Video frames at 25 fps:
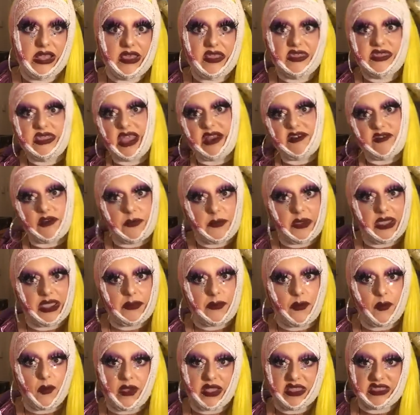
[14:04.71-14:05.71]
there are
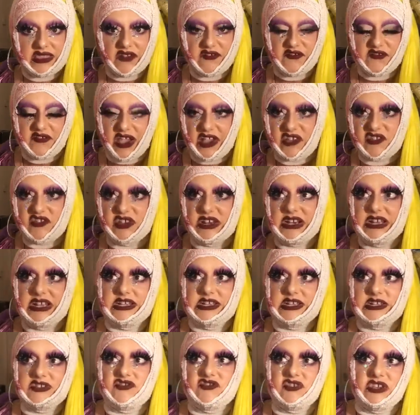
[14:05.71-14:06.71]
people in the fashion
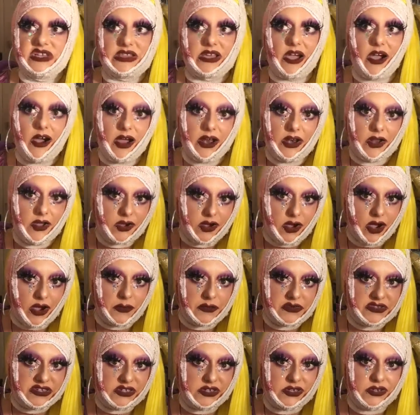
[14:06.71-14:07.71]
industry that I look
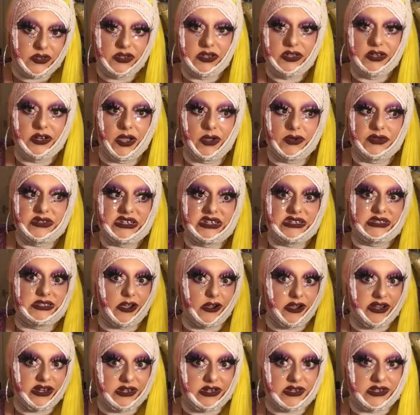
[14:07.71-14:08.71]
up to, you know,
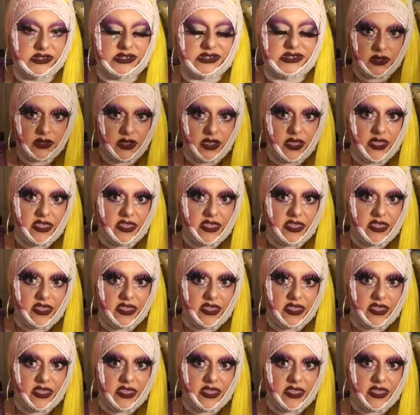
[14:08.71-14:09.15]
designers.